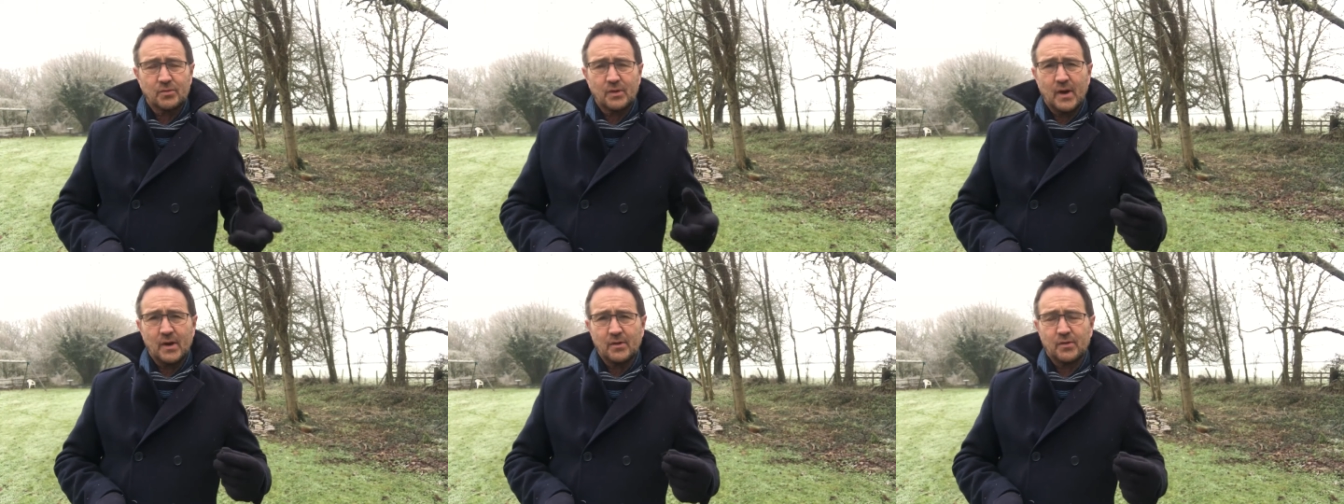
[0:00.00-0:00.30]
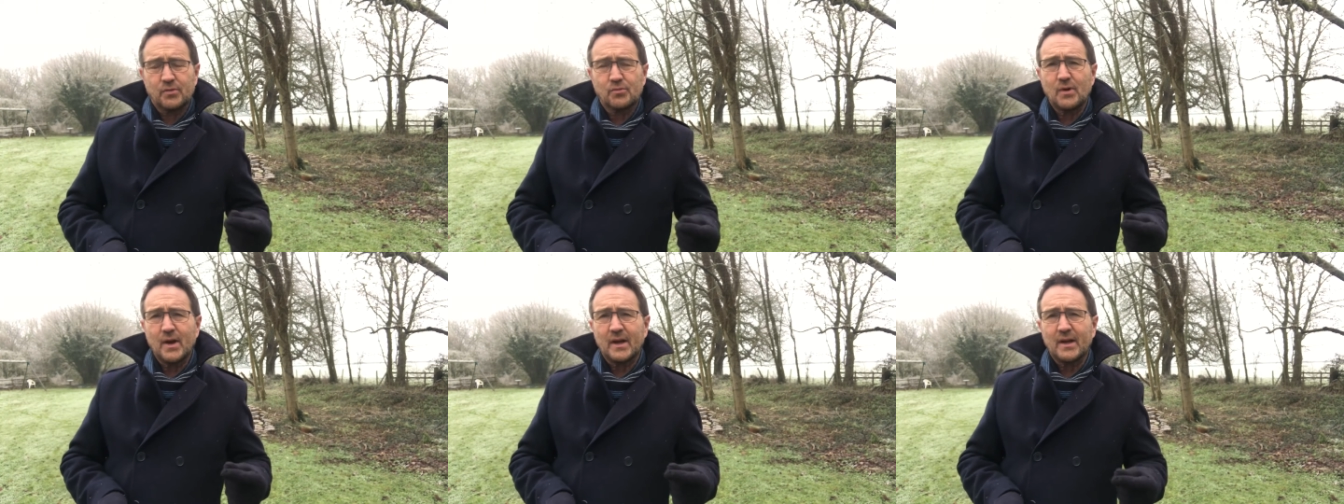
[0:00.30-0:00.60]
it's
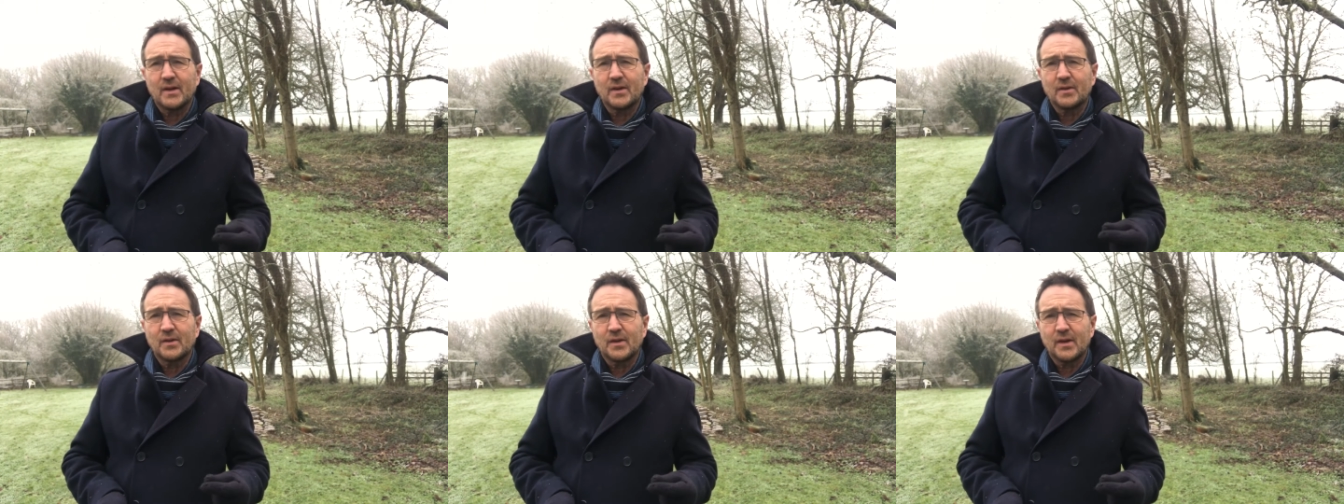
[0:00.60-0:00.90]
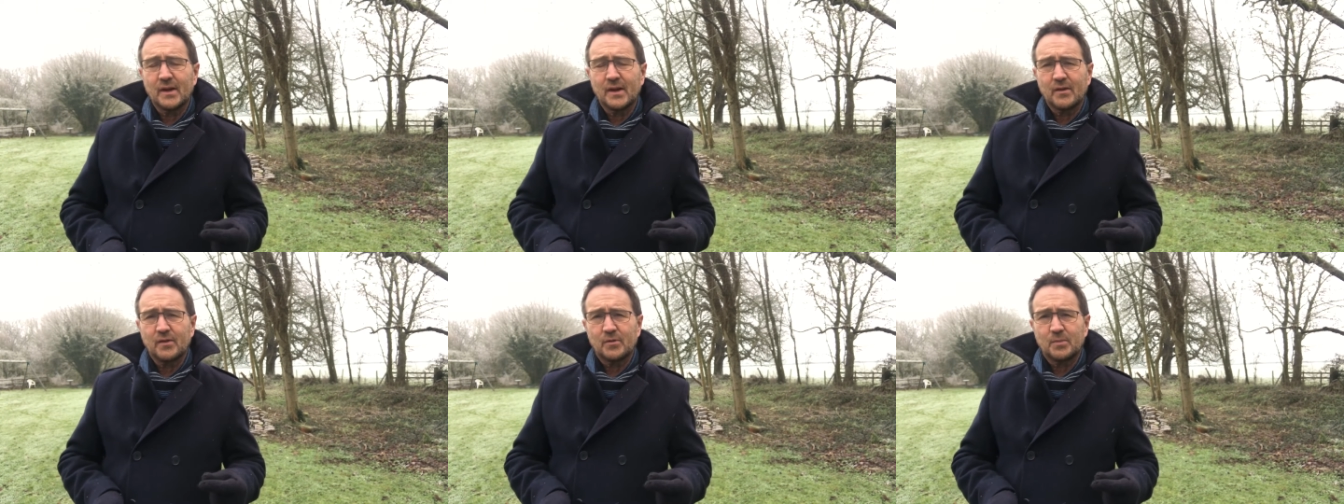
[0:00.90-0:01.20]
reckoned
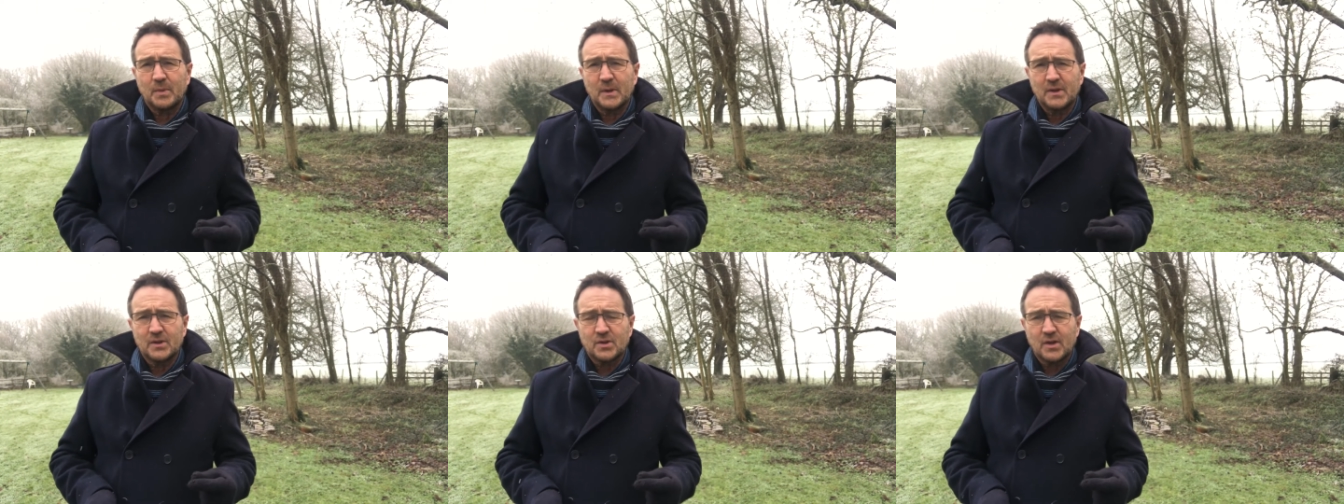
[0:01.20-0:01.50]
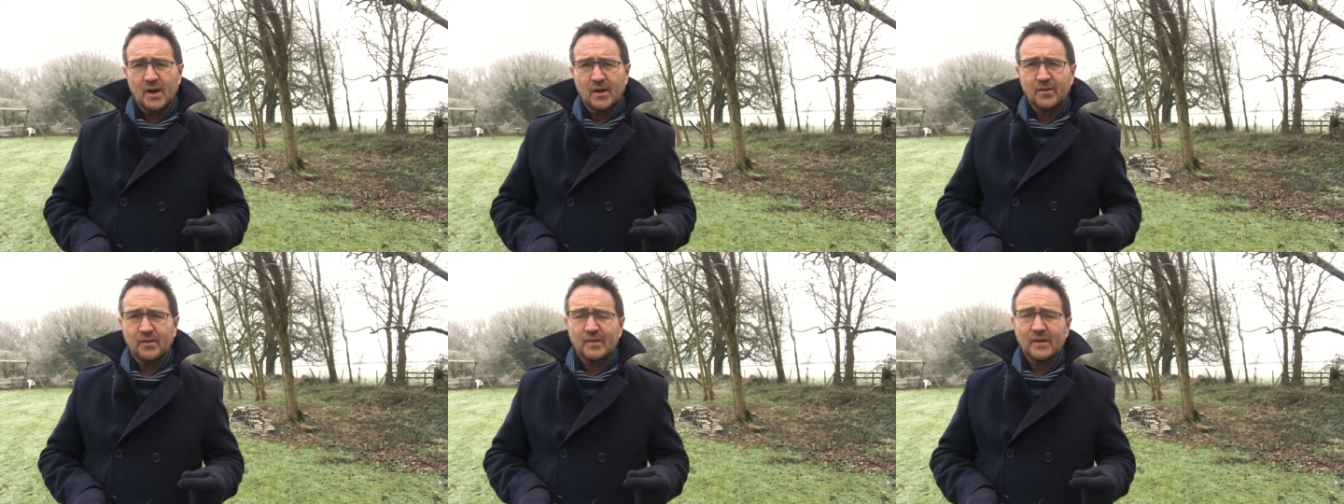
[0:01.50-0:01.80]
that it's been
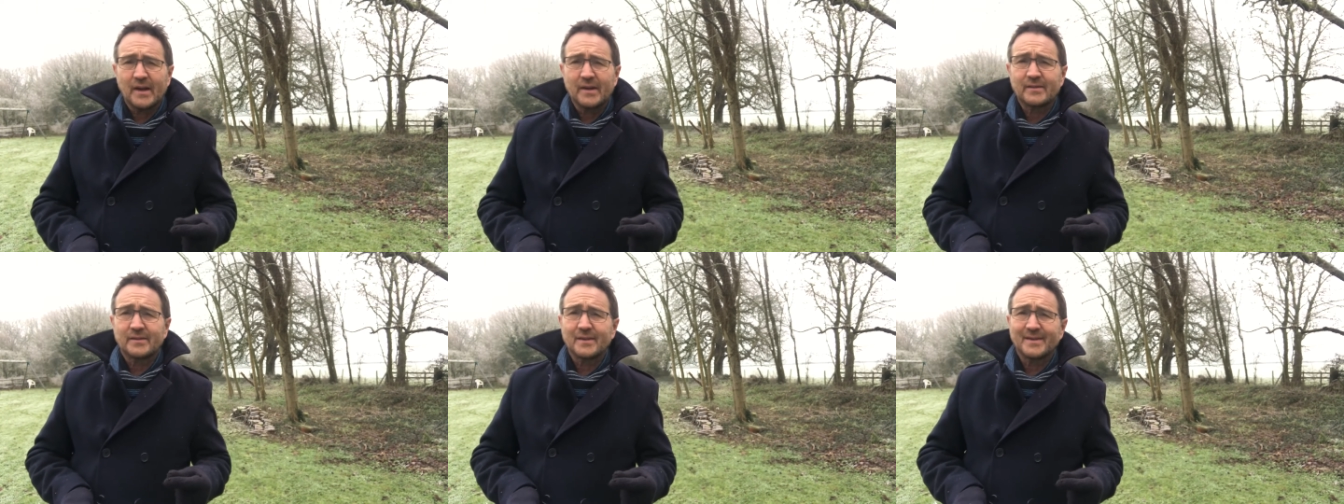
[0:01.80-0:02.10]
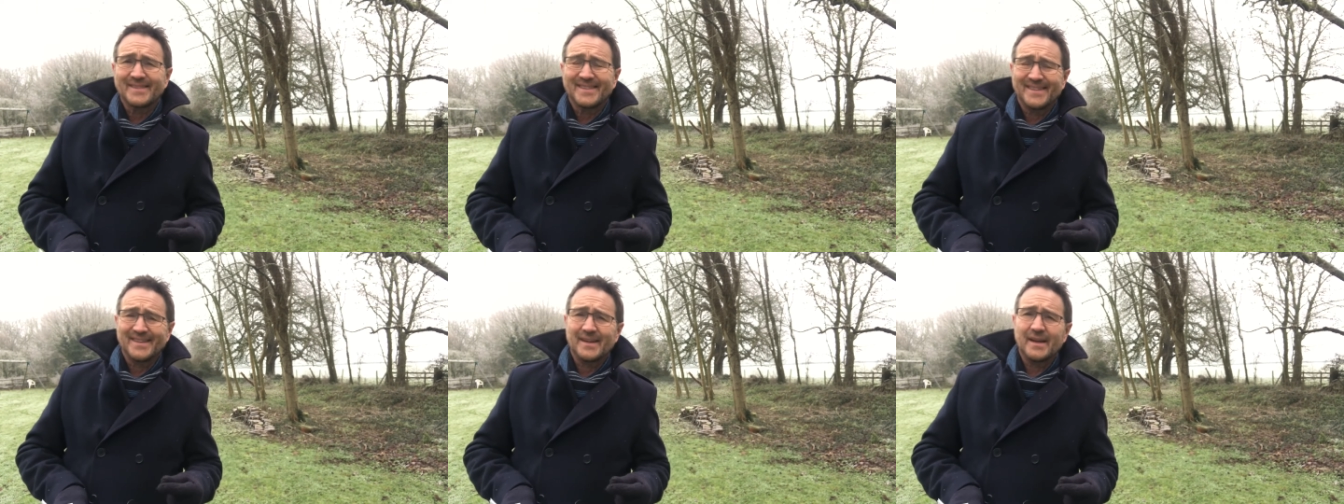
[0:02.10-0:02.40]

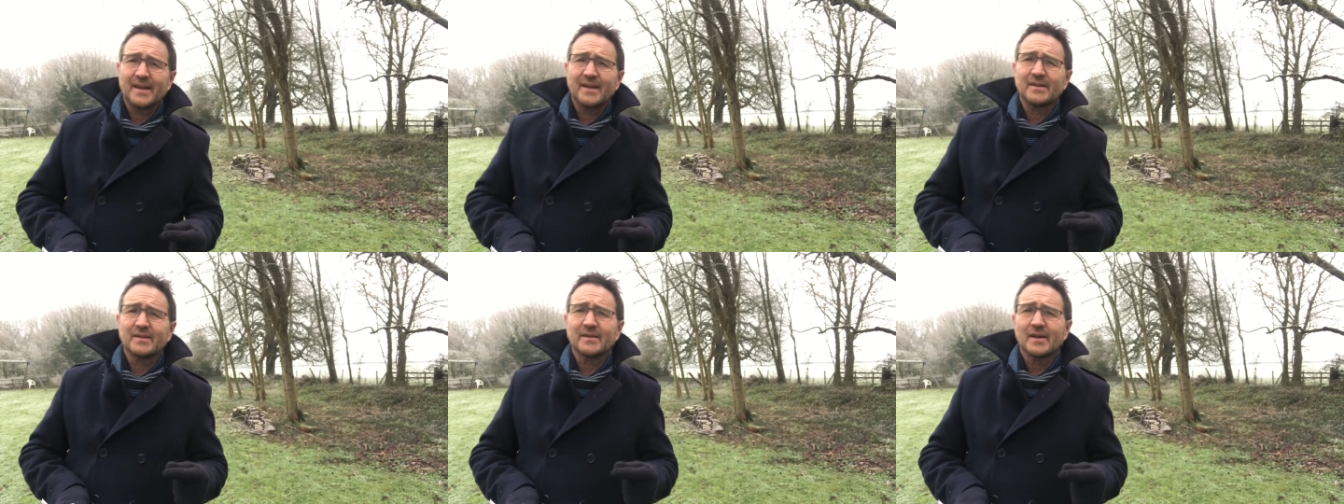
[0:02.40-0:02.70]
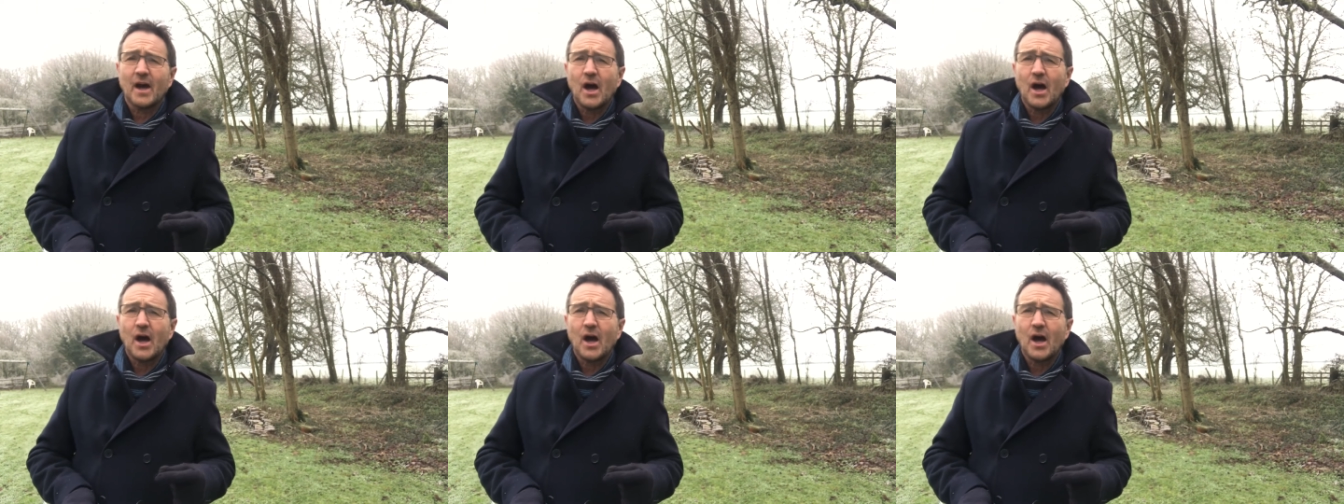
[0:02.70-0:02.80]
translated into